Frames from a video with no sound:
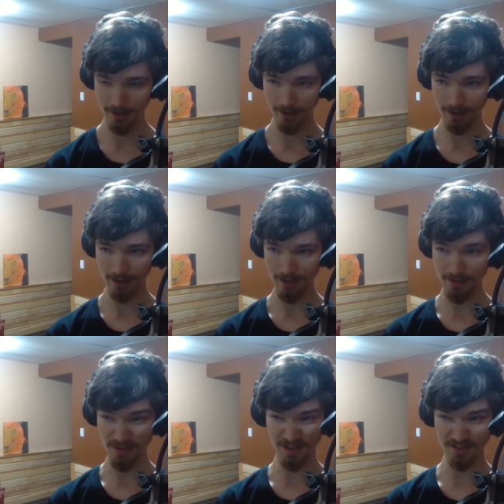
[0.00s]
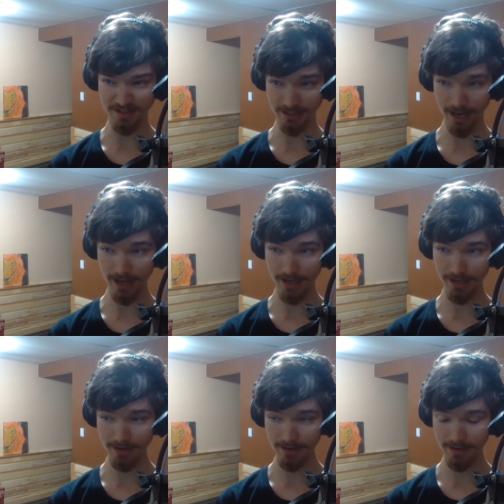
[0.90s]
uh, the
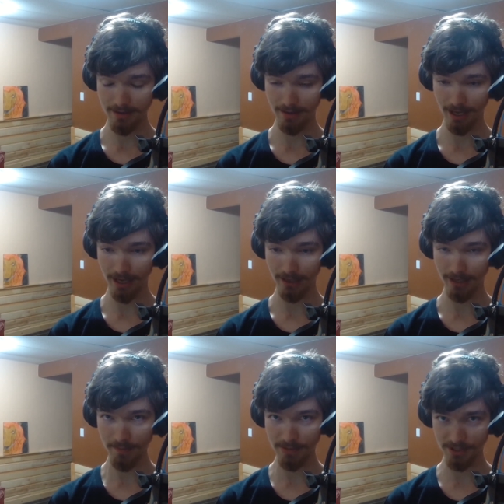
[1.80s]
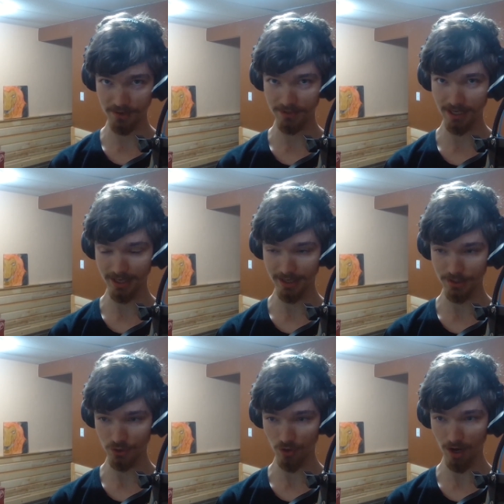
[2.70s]
day that episode 10
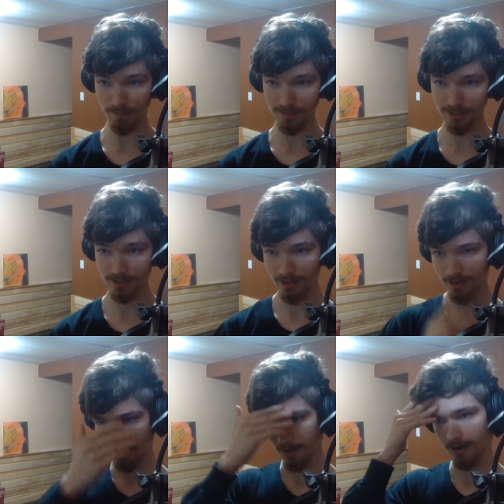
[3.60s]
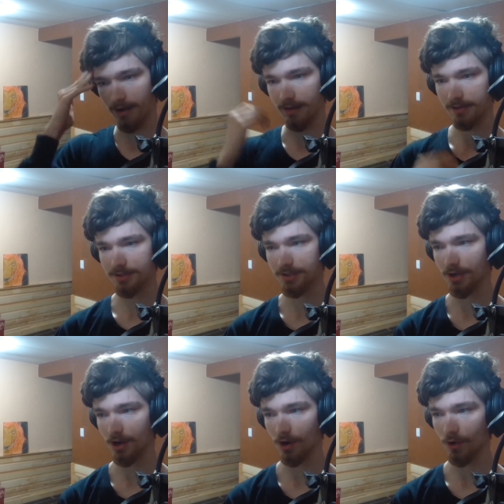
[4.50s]
has dropped. Uh,
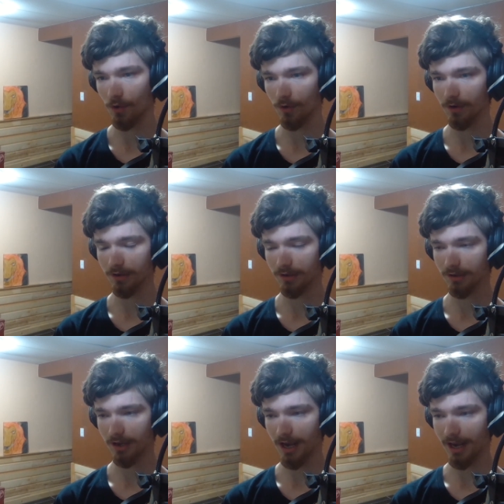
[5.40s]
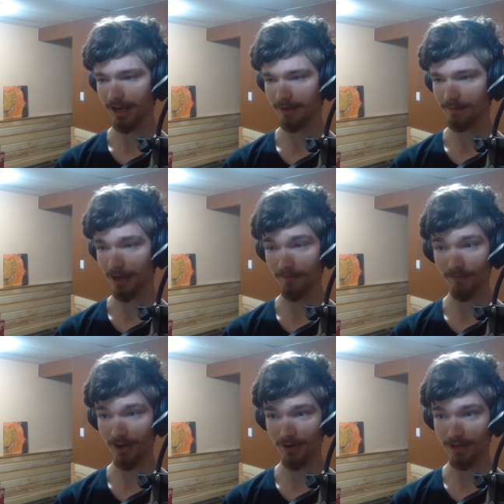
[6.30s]
so I'm, I'm
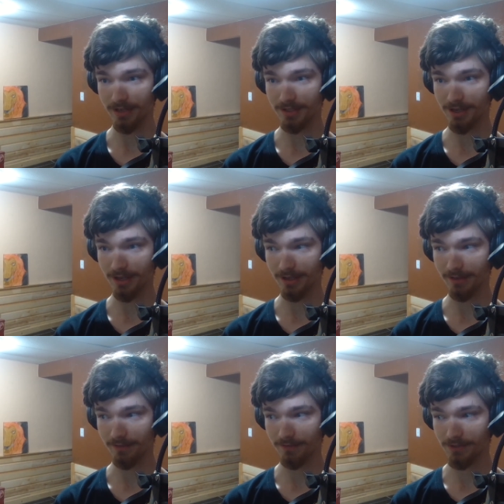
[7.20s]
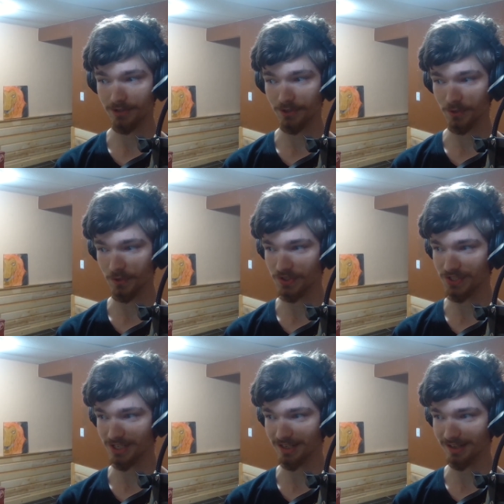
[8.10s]
very excited to
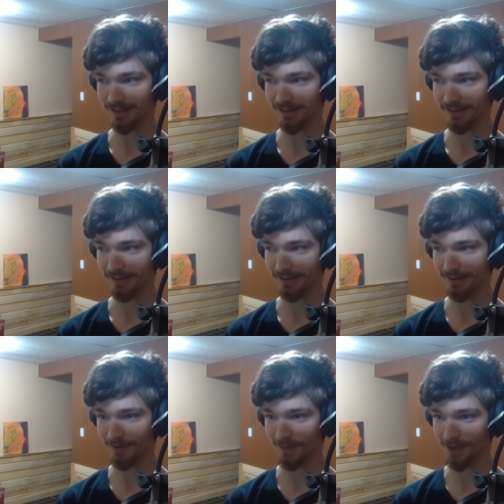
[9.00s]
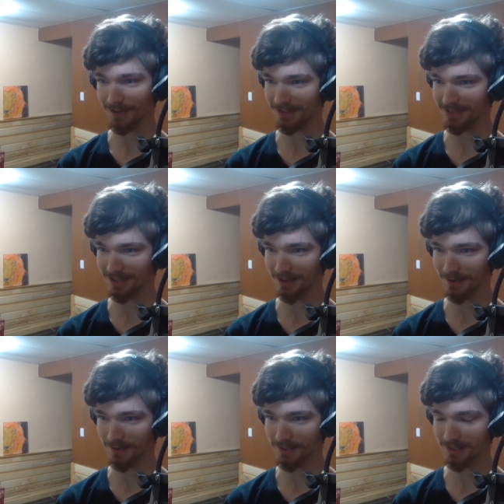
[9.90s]
see uh, where this
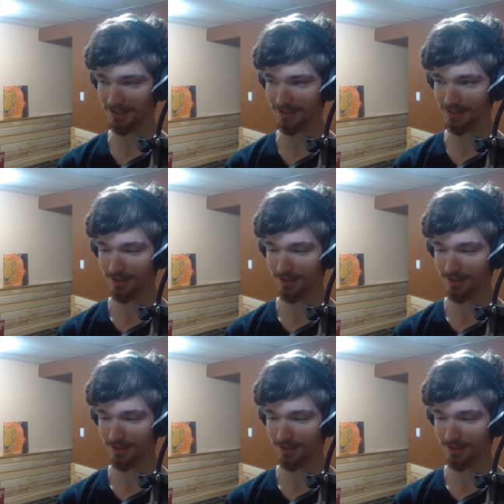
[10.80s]
goes because